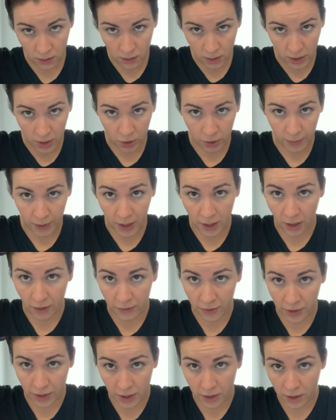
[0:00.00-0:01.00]
it'll be
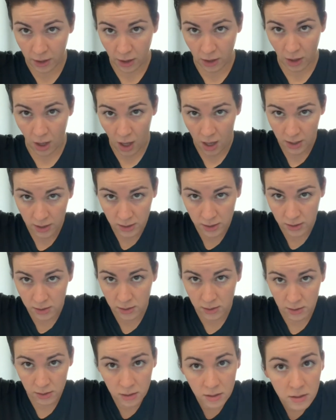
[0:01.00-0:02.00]
covered in the gloss
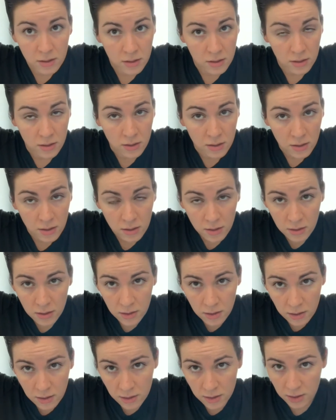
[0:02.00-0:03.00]

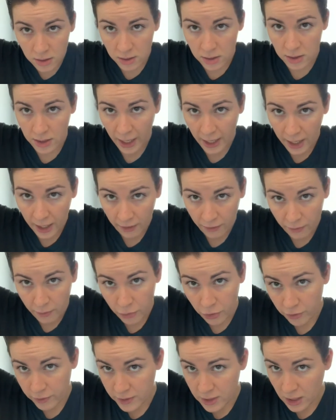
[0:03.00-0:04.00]
since I have
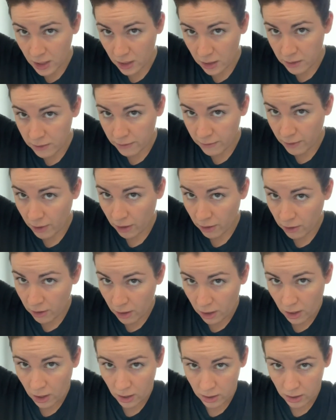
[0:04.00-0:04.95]
moved it farther